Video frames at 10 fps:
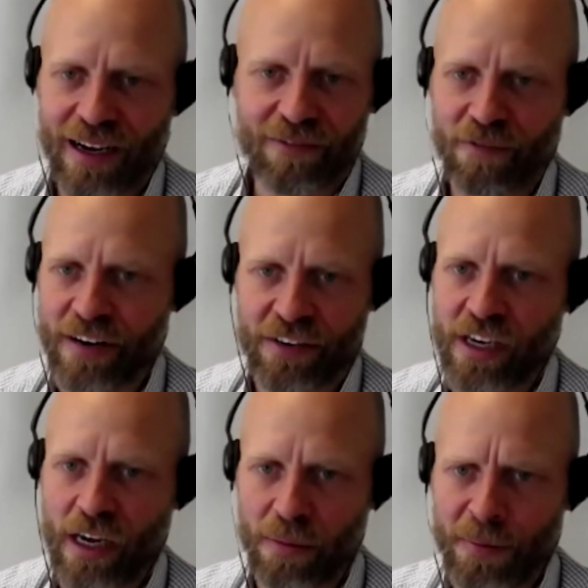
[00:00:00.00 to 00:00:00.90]
very
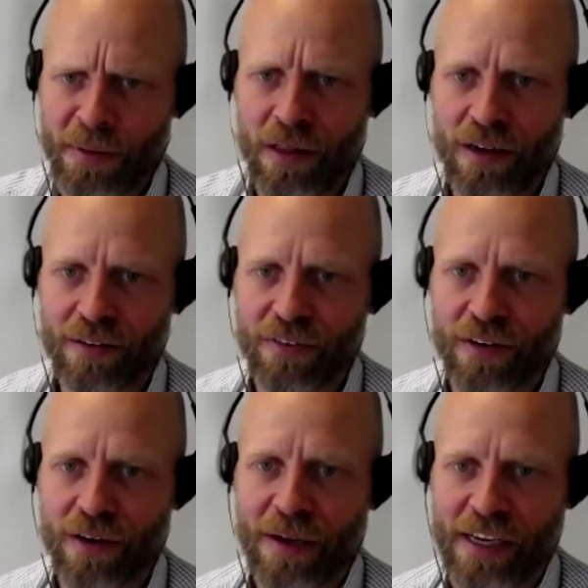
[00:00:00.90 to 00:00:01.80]
capable of
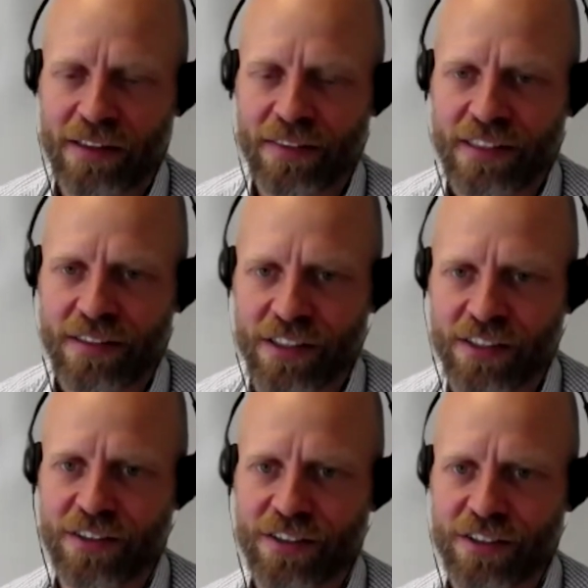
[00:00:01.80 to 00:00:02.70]
making these
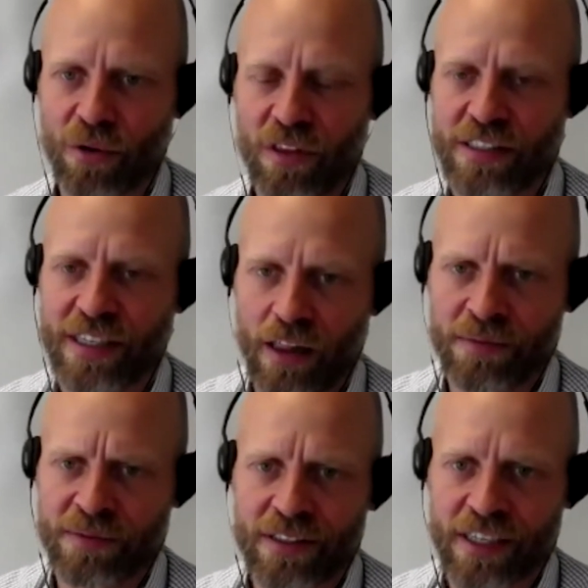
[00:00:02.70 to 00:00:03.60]
decisions, so they
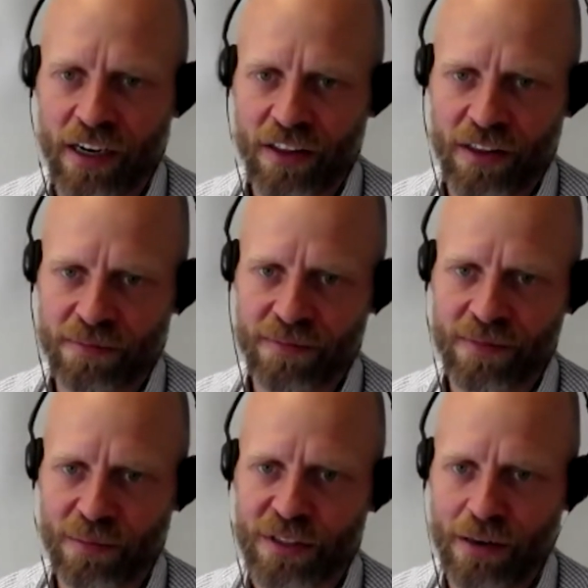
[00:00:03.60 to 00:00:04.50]
tailor
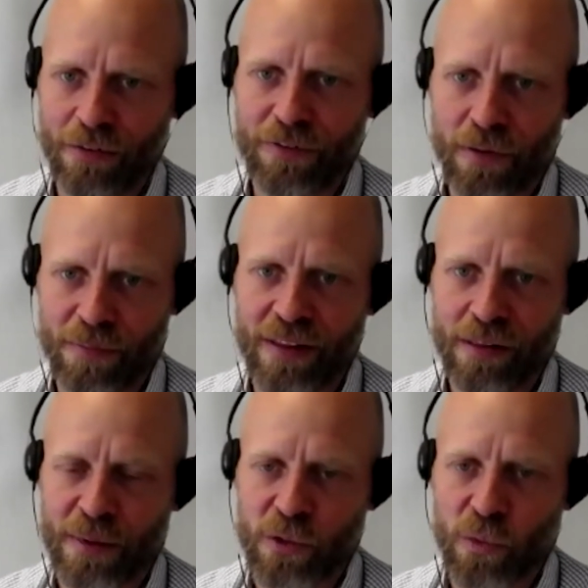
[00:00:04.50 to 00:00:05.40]
them themselves in
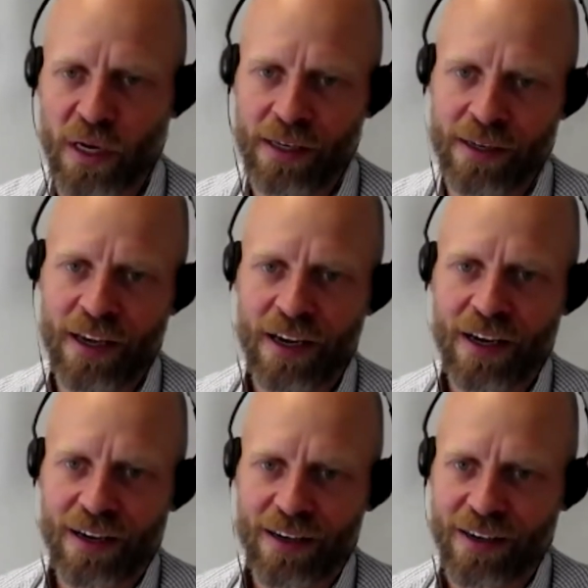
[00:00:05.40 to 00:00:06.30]
the best way.
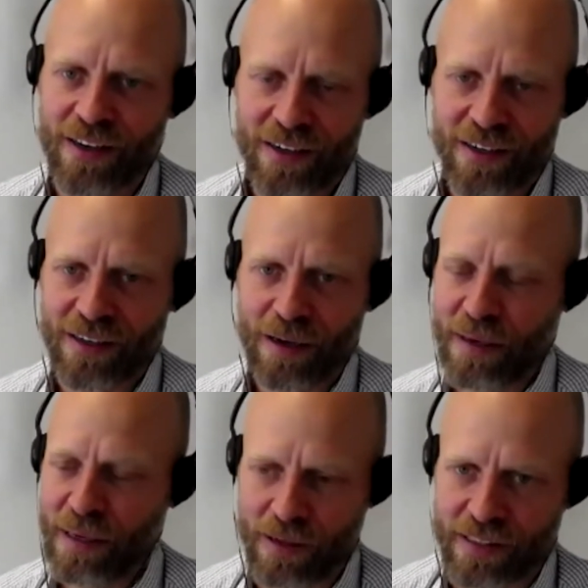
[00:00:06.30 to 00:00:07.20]
And
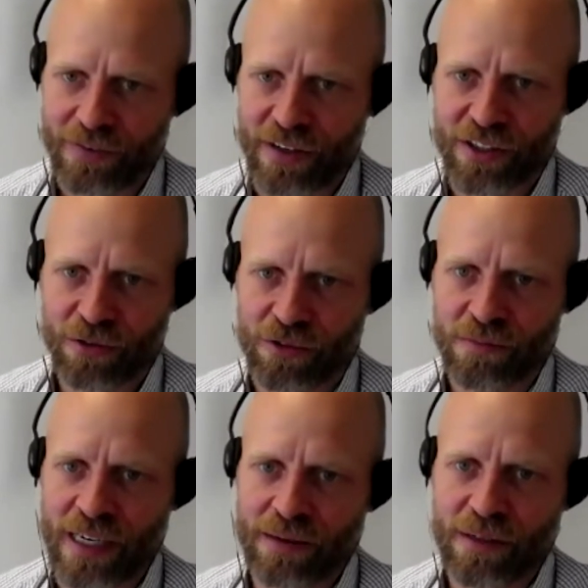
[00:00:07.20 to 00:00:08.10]
people are different, so
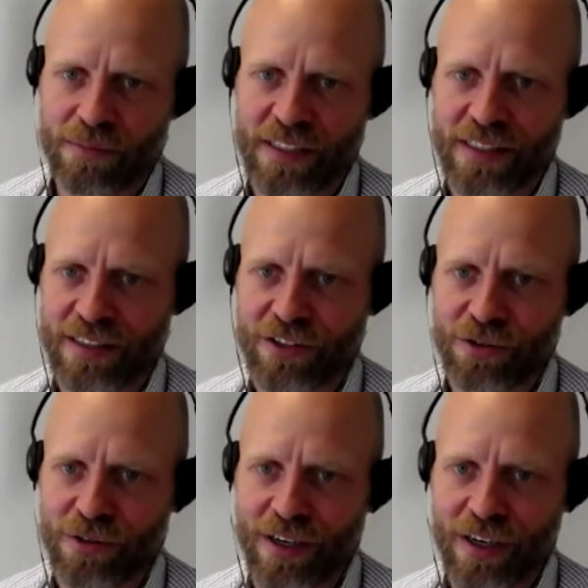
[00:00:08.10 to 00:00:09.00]
sometimes it makes sense
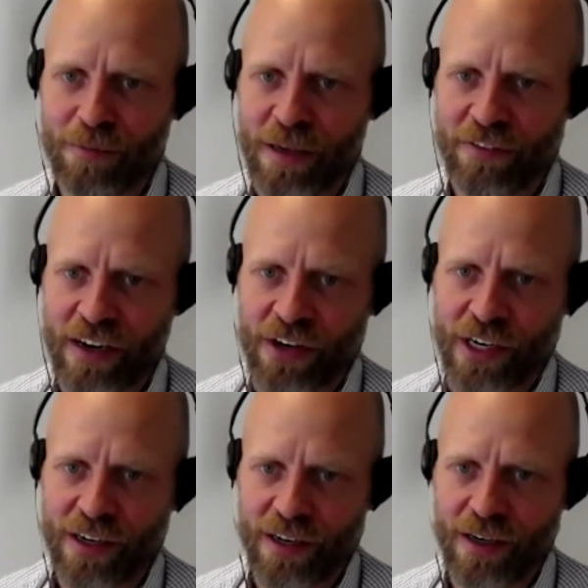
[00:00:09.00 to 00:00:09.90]
to be very